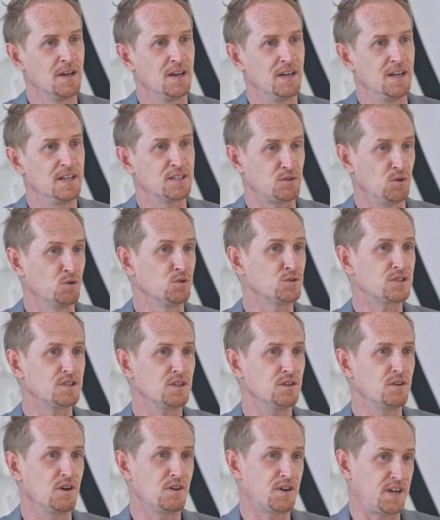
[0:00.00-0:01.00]
It's
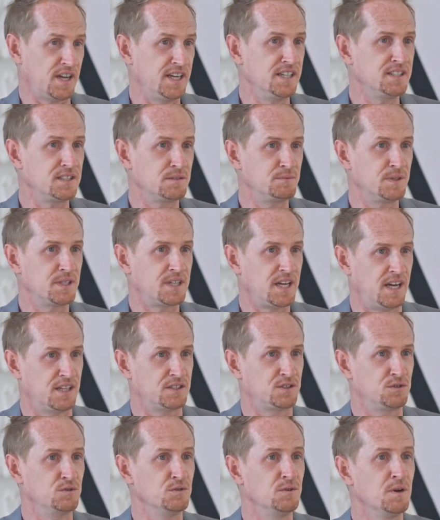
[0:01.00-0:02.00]
also okay to be
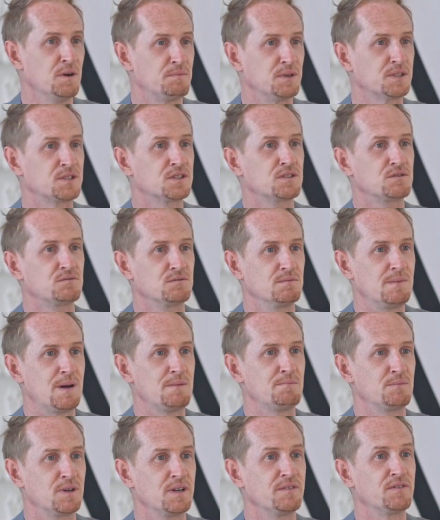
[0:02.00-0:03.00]
casual, but just
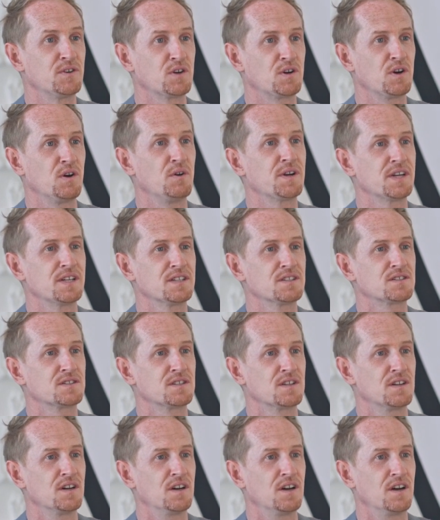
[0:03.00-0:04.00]
remember, if you're going
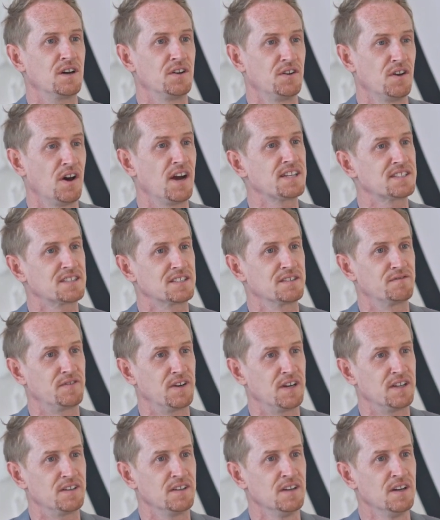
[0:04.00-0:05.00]
into a nice
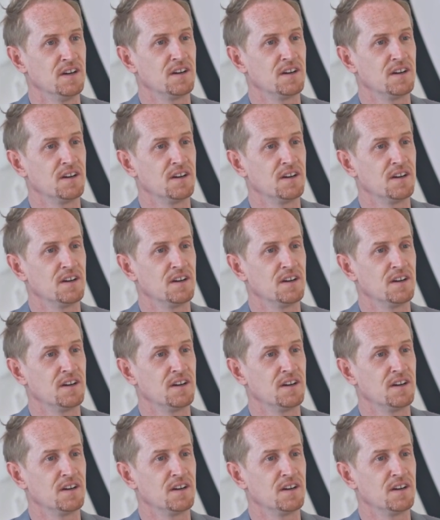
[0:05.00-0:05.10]
event,